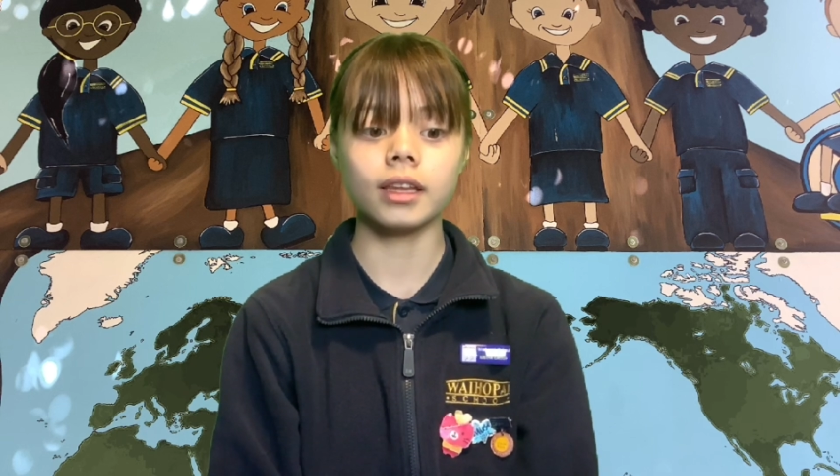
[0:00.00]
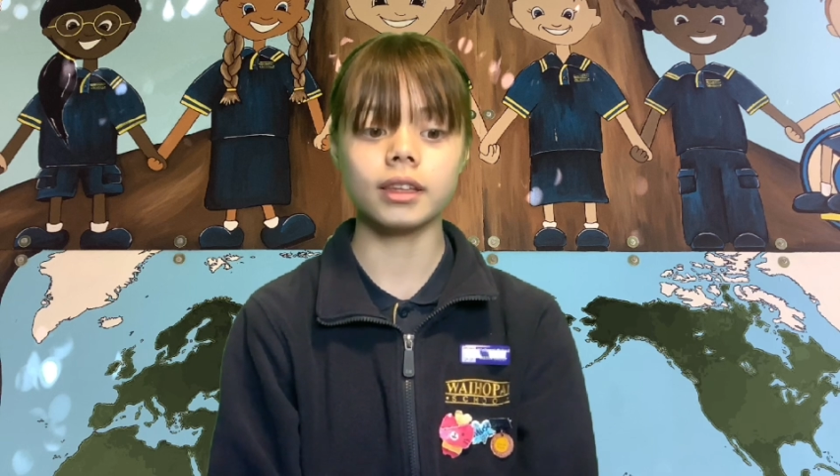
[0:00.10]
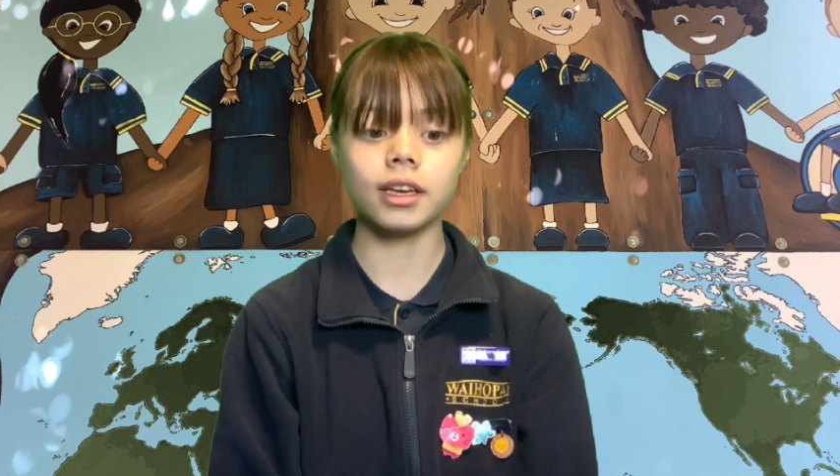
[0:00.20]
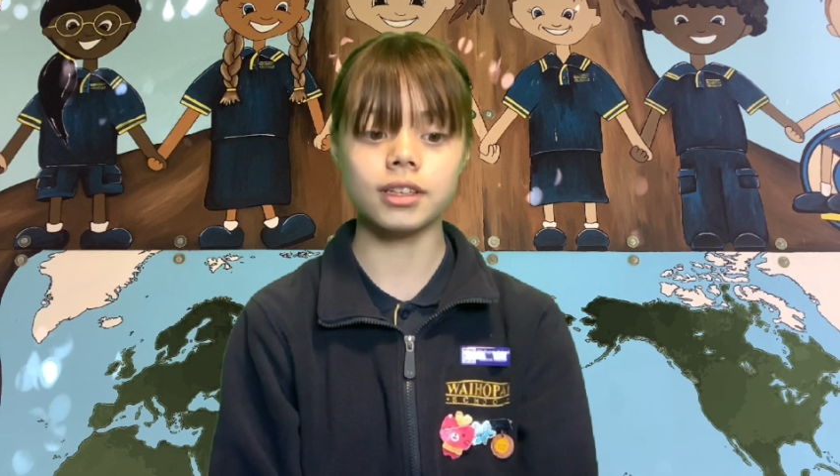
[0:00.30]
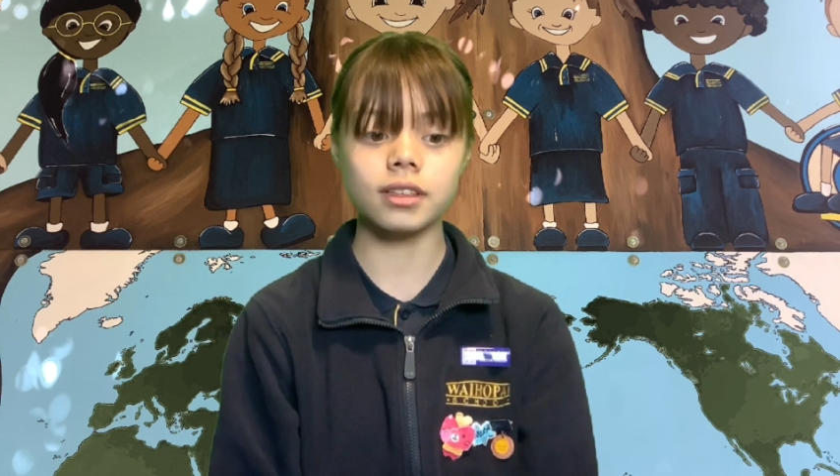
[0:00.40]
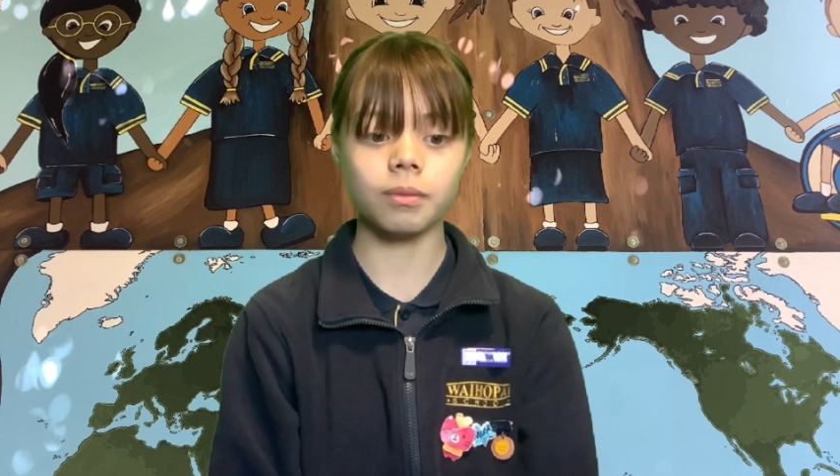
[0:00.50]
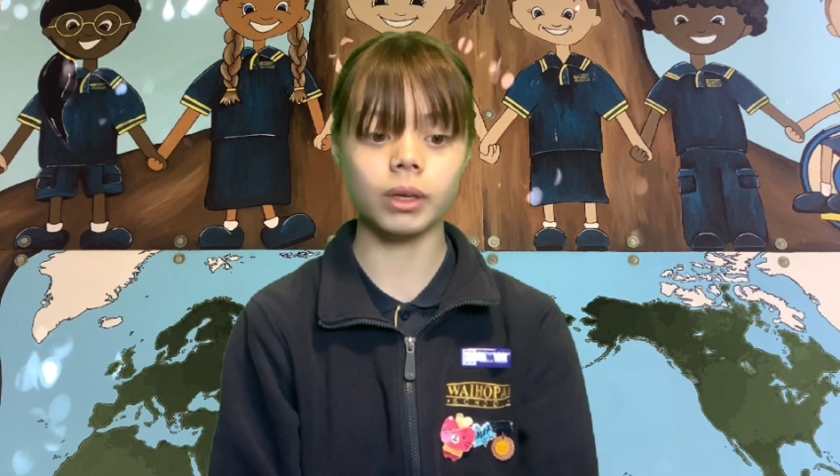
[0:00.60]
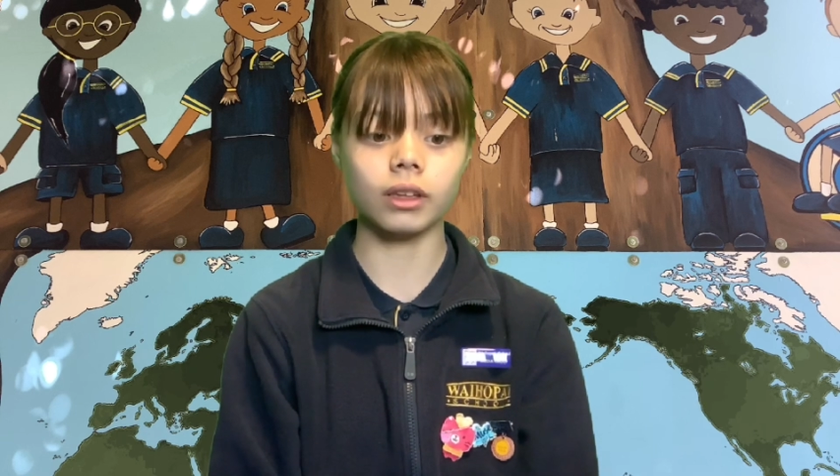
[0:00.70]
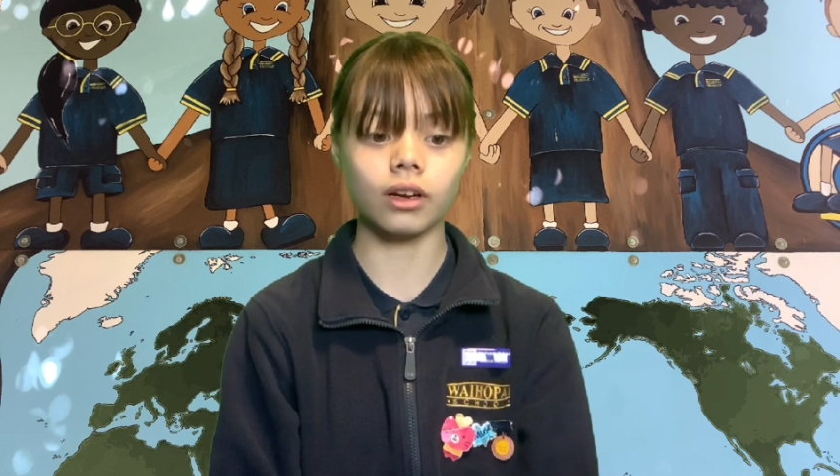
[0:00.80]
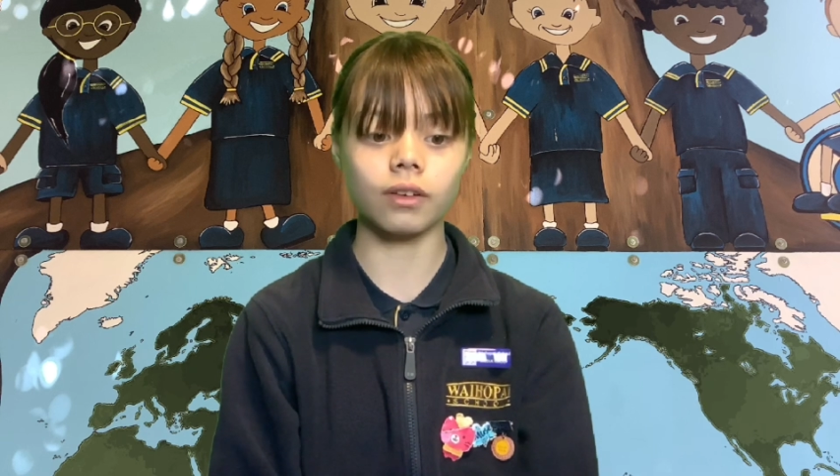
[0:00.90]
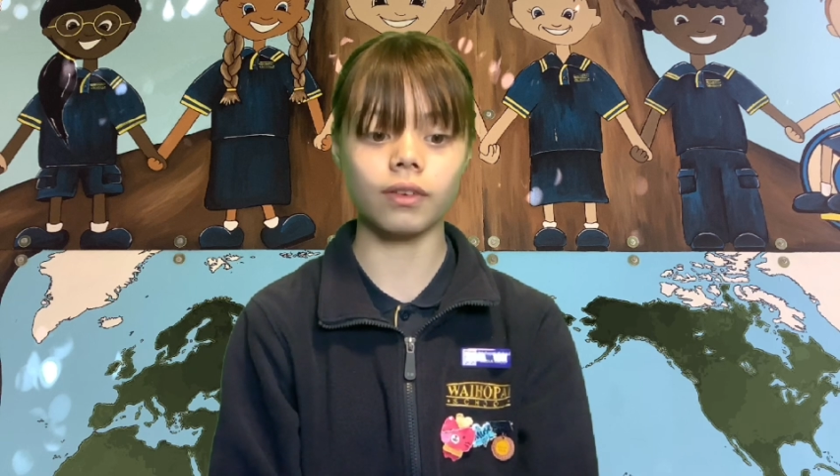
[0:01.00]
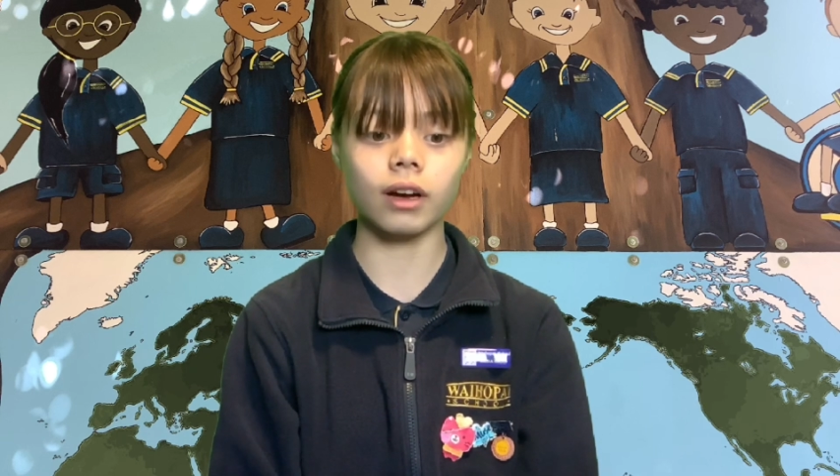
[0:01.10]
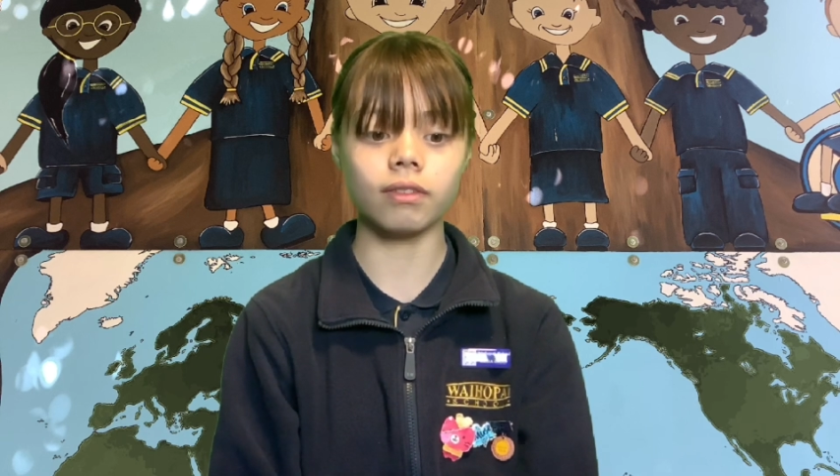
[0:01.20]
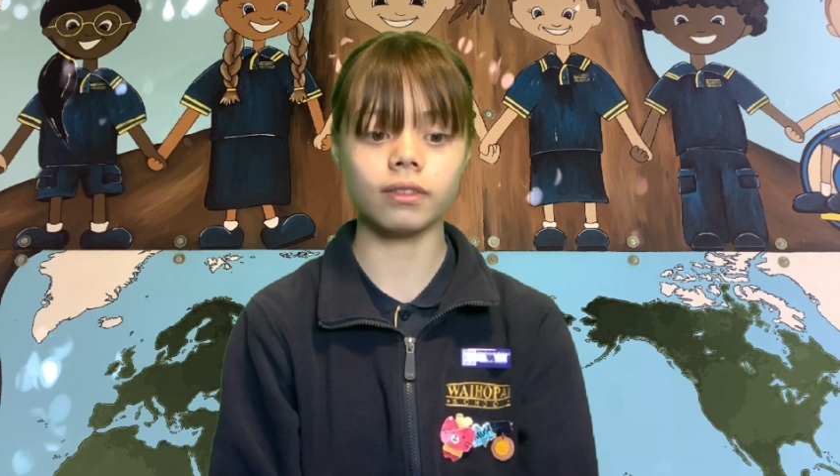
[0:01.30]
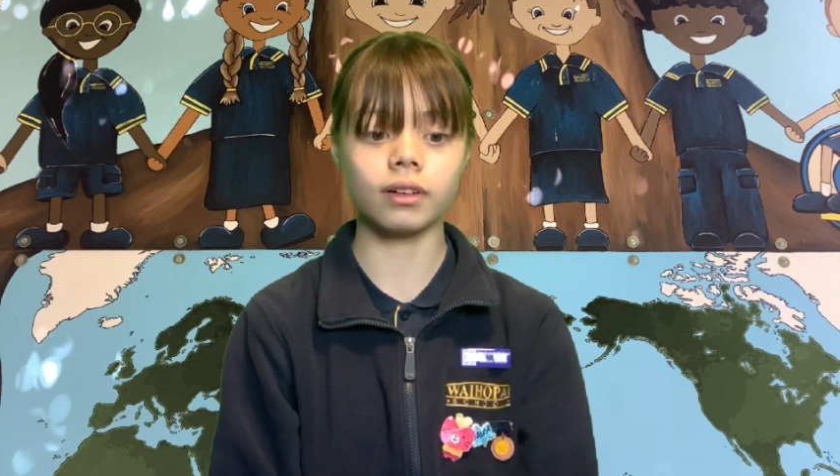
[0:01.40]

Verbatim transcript: Teachers have been notified